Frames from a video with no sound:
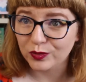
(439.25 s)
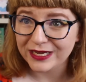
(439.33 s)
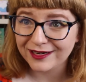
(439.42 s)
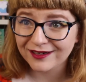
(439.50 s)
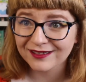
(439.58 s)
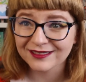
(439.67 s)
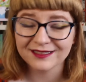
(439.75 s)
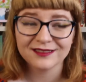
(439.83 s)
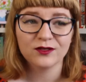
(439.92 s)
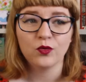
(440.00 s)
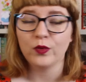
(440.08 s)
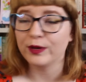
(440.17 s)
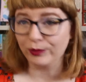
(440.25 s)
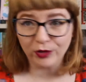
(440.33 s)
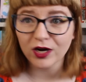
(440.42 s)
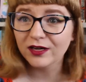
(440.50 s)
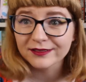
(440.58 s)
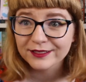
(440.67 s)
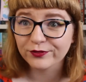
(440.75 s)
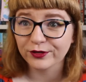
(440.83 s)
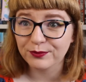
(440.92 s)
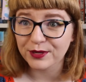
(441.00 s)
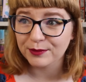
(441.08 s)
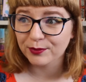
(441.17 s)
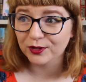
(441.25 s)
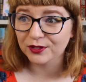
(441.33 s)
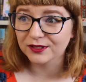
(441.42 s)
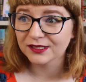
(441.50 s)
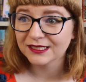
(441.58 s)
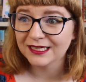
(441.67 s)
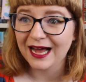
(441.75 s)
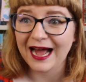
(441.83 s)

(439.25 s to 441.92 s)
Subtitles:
weird. We were all different people.